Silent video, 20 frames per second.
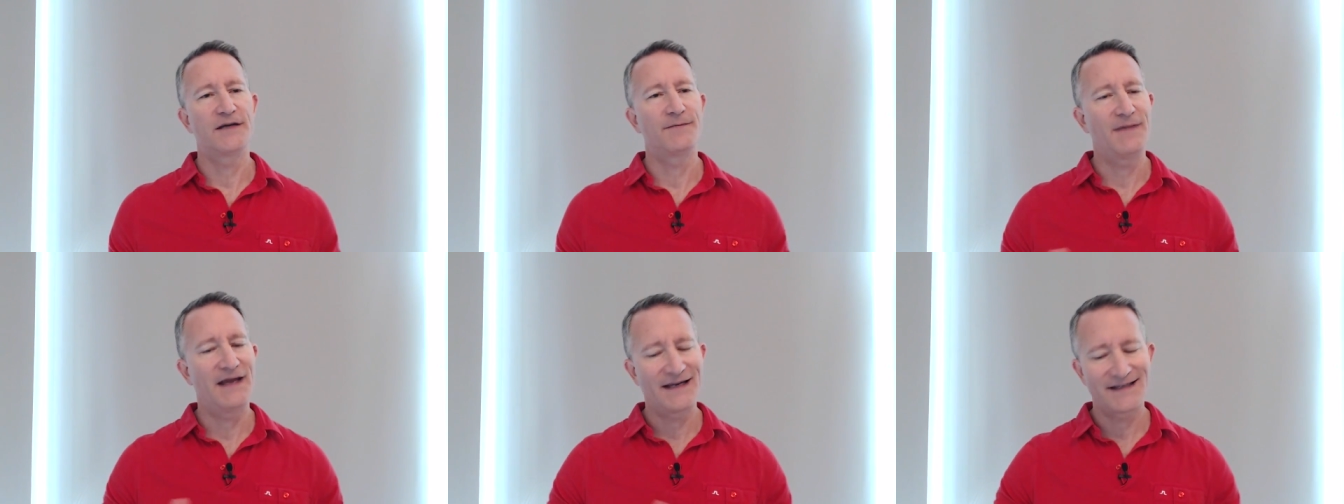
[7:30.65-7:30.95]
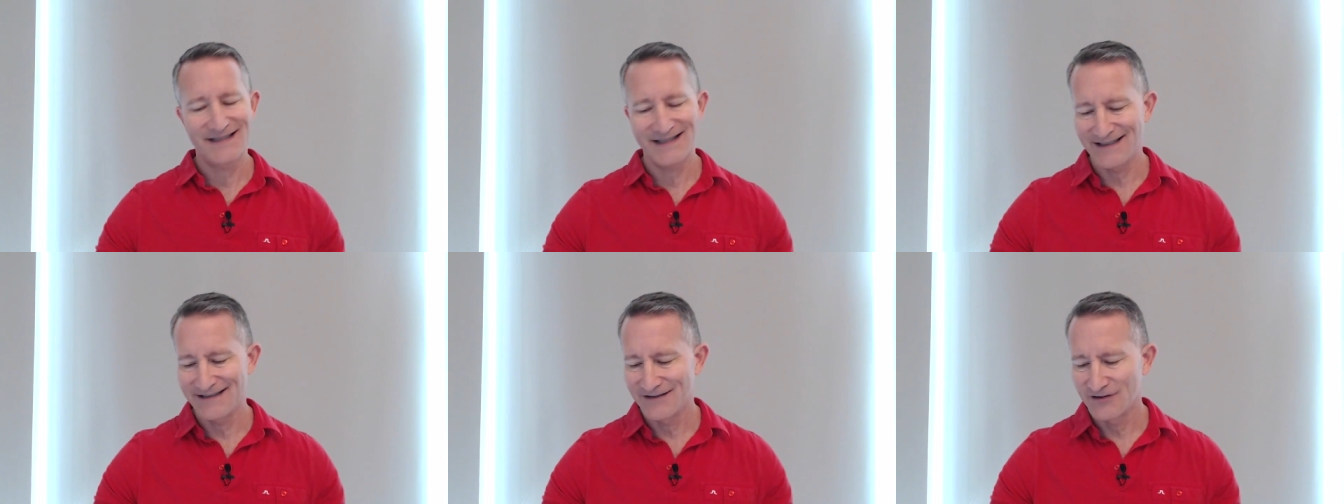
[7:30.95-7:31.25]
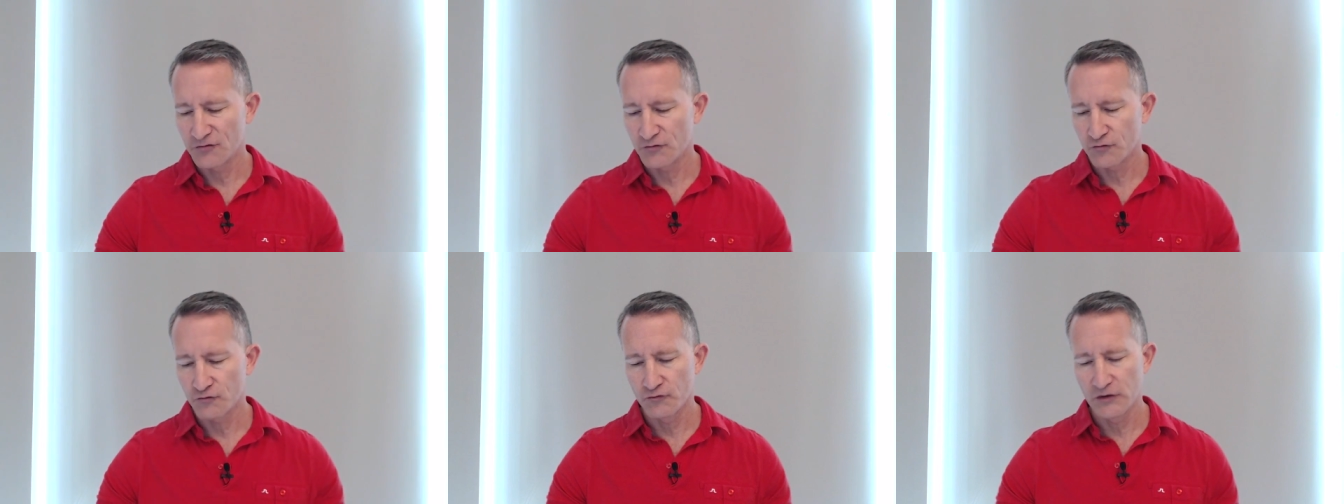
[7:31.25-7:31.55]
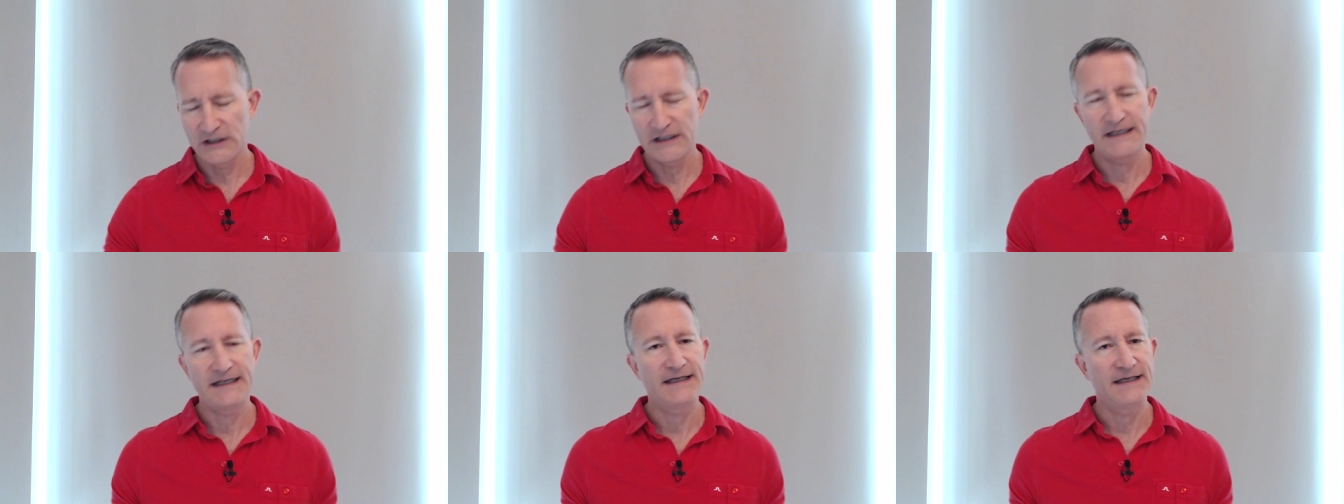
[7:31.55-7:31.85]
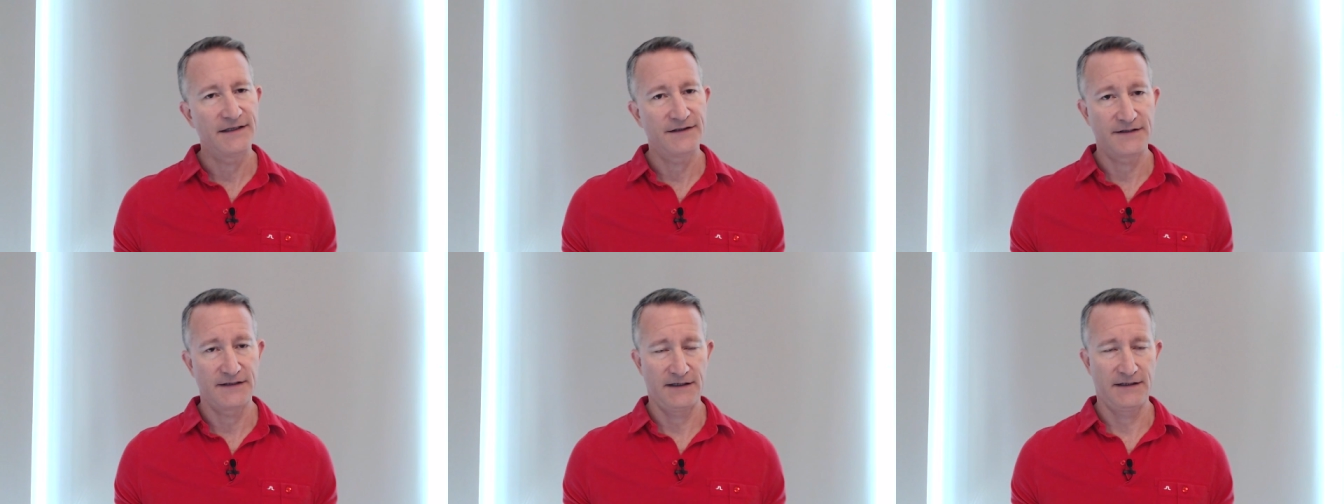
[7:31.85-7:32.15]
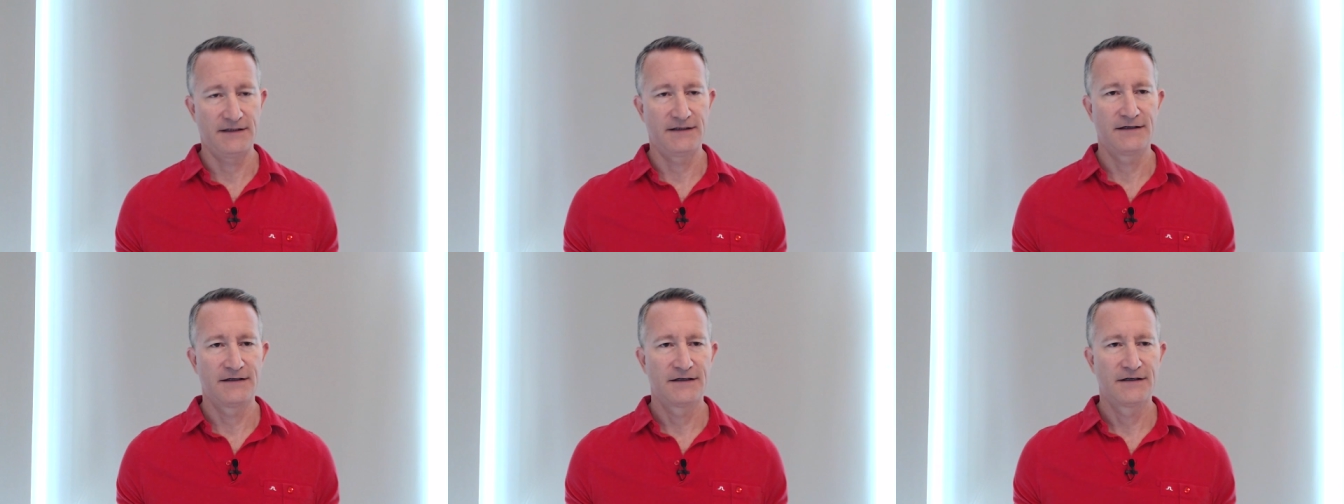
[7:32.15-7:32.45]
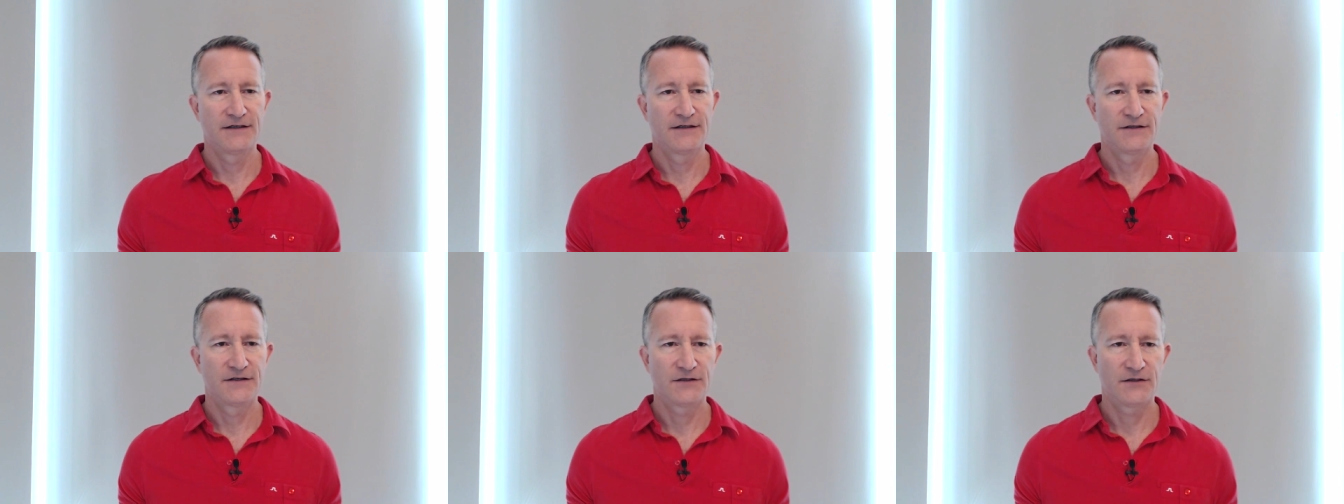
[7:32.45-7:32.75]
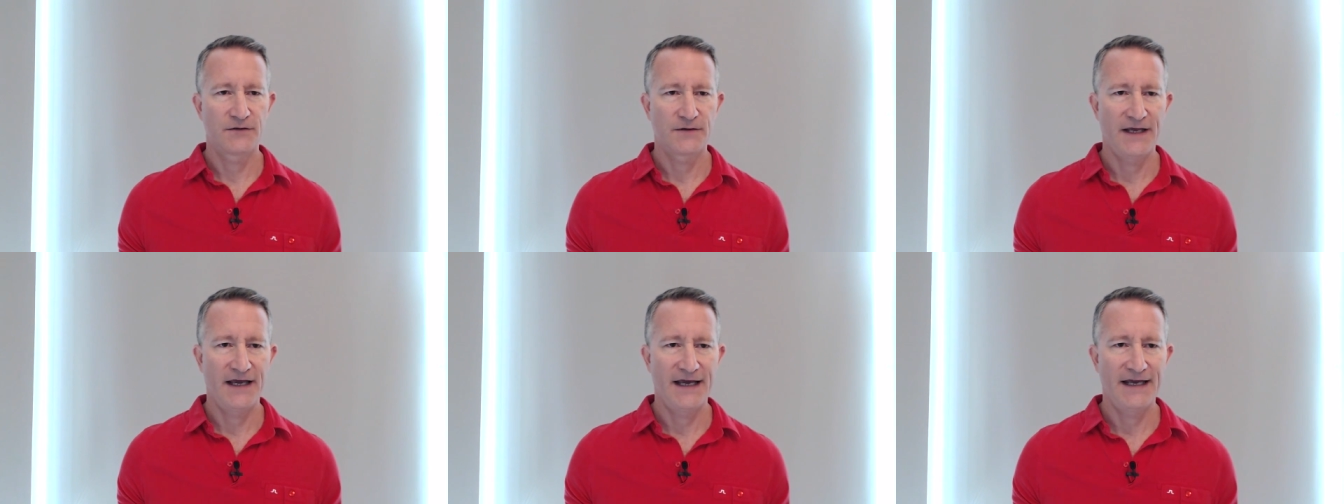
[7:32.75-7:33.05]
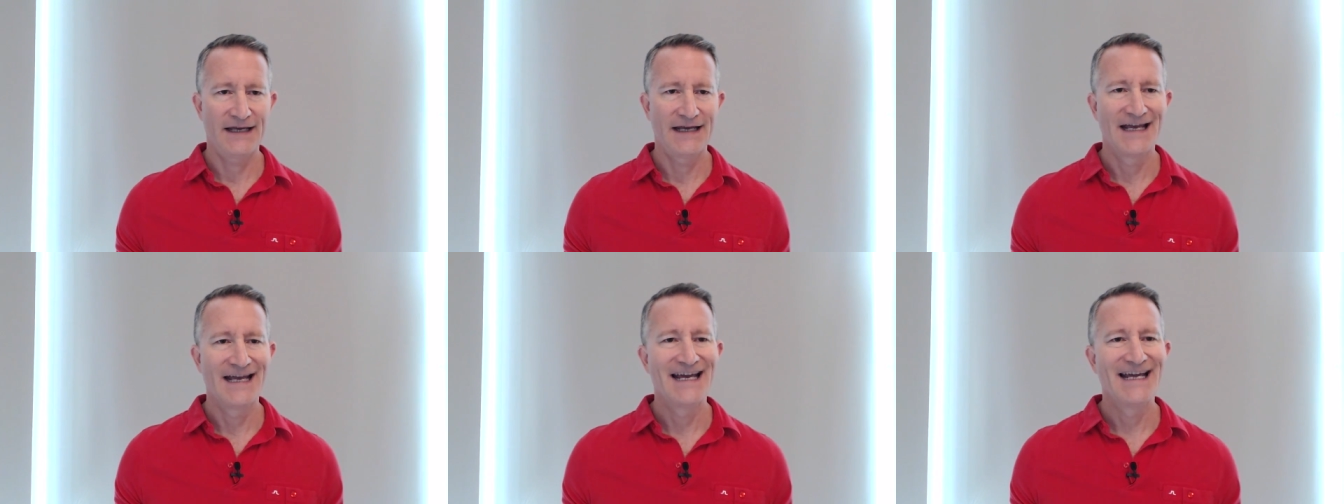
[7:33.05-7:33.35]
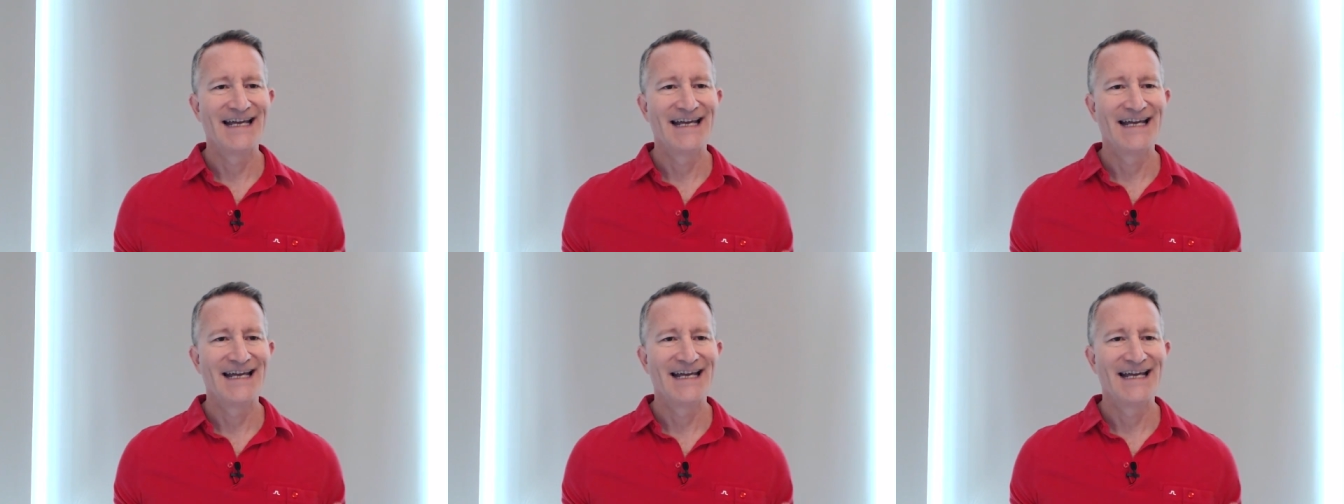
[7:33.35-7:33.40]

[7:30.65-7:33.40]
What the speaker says: It makes it really easy, okay?